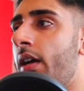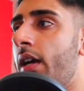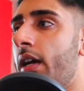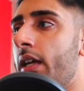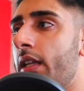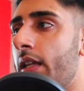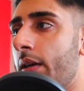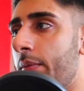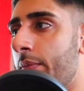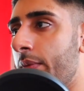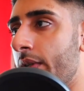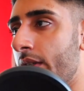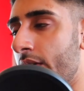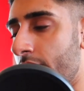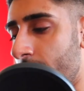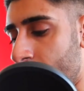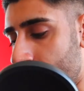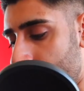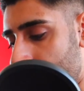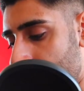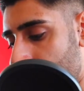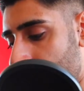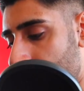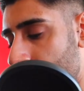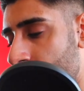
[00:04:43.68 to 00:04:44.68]
and then we do
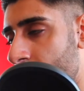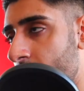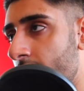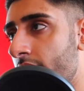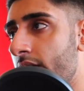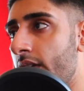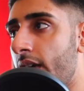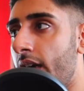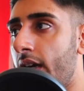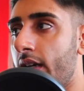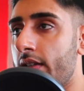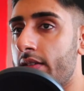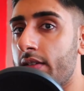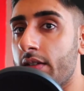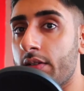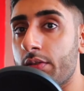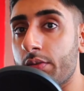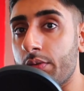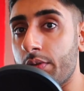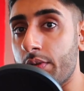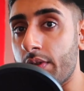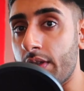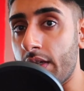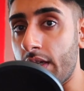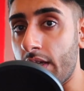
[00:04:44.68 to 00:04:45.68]
dot to access
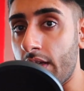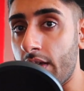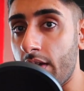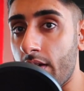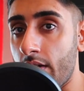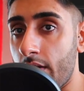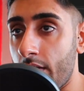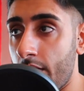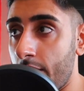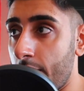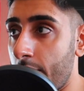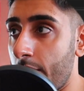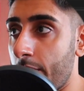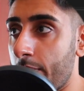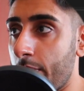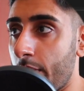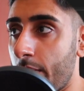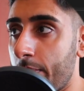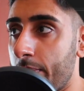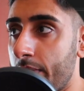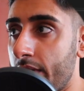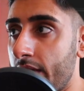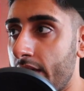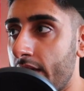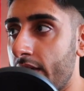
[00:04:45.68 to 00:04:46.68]
all the
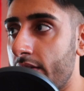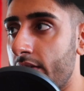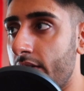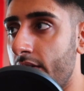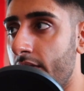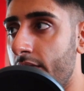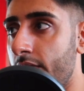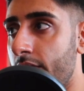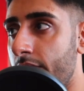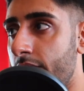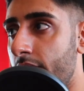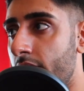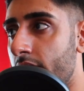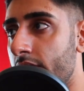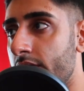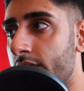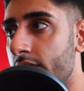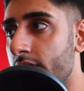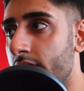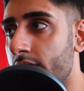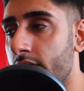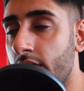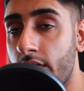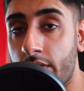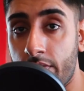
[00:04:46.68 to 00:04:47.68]
properties and
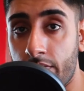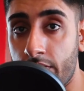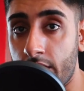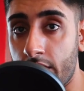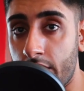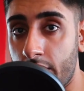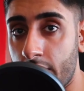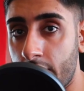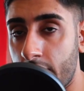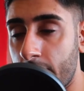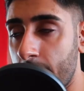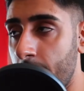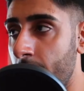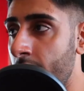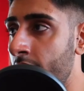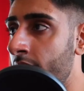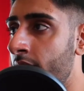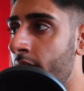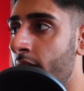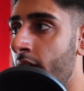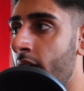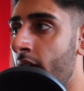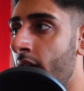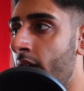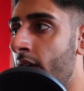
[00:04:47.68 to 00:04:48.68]
functions of the document.
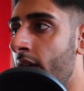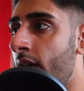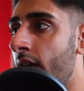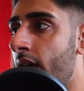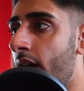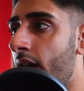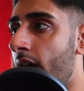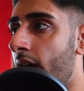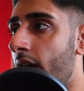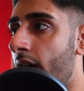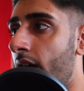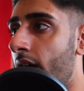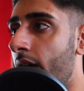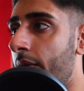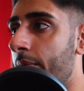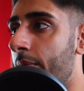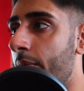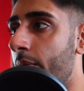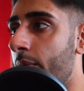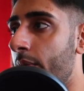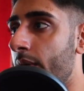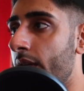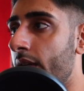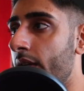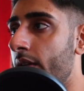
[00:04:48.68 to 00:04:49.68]
Um,
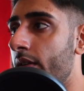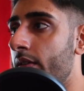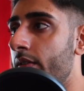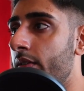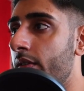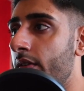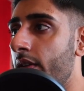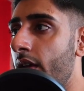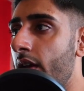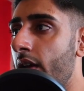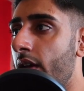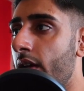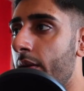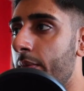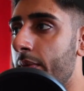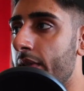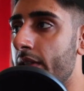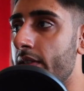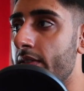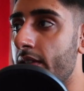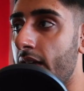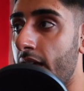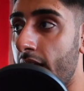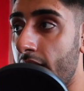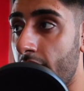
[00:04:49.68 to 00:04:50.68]
we do that and we
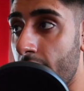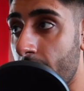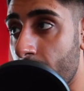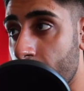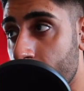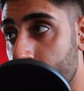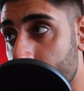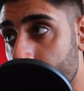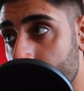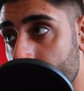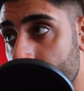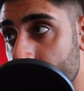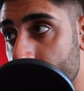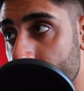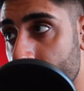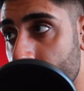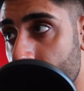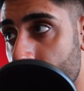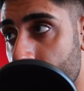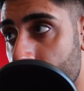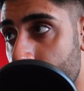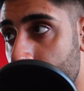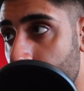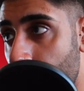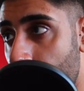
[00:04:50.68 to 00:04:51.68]
say, we can see
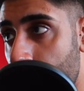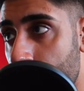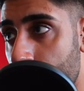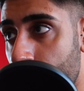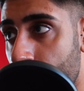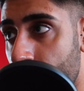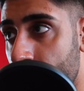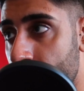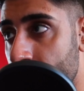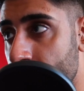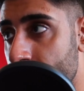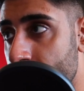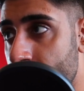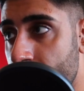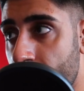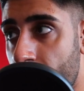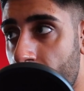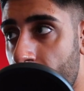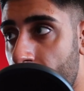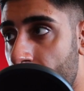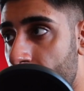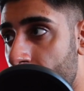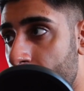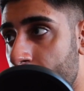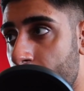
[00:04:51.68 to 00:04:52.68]
the top one is
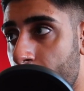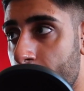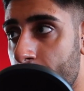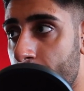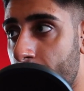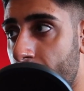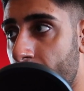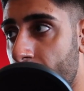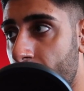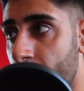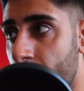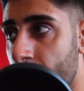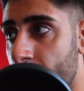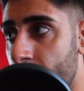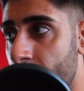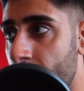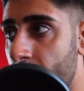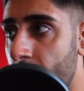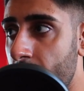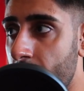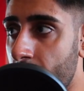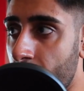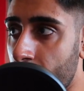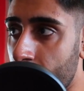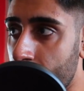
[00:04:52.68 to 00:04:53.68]
get element by
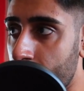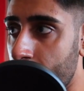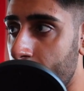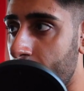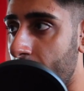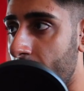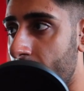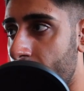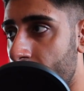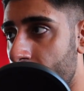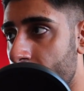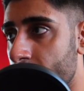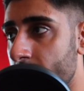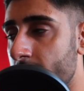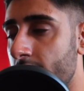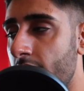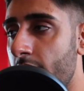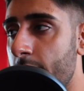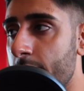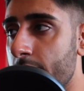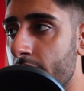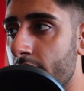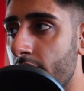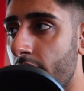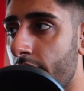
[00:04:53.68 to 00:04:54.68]
ID, get element by class
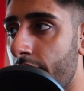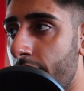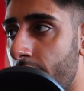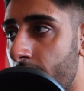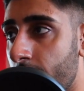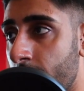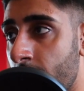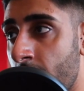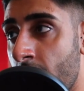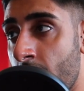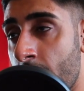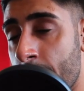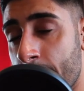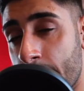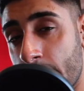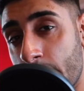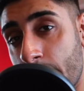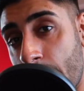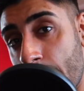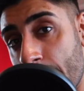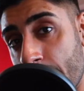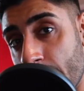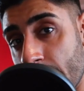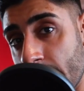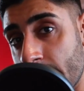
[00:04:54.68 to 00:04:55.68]
name and so forth. But the
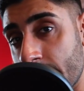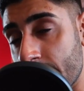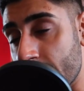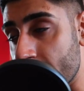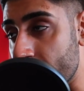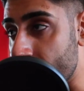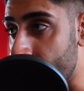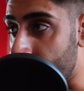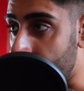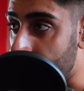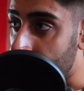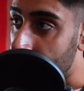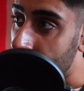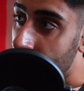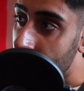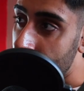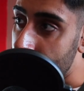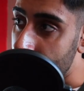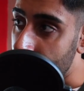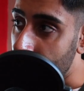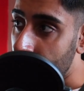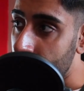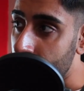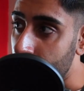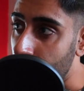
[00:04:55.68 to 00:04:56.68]
one we're interested in
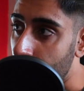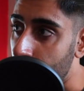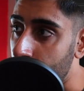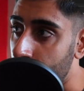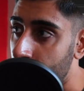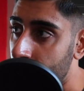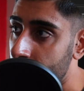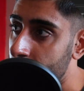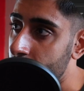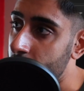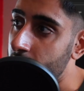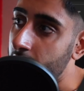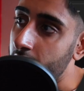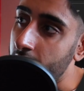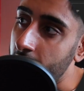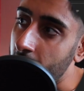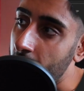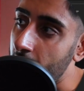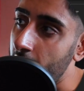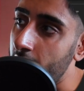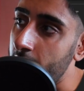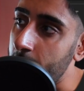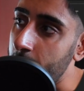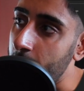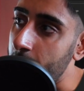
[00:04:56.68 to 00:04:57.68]
is that top one. So
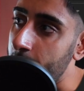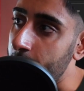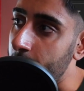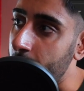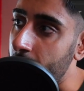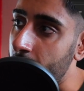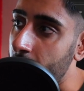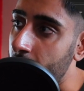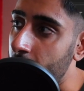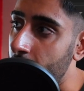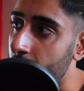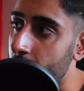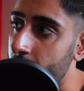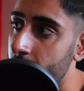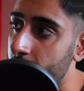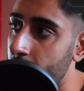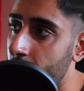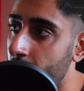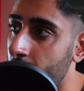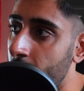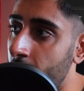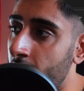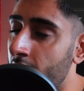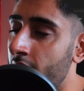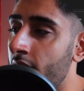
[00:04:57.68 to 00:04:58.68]
get element by
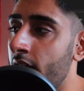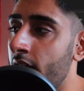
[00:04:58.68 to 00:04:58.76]
ID.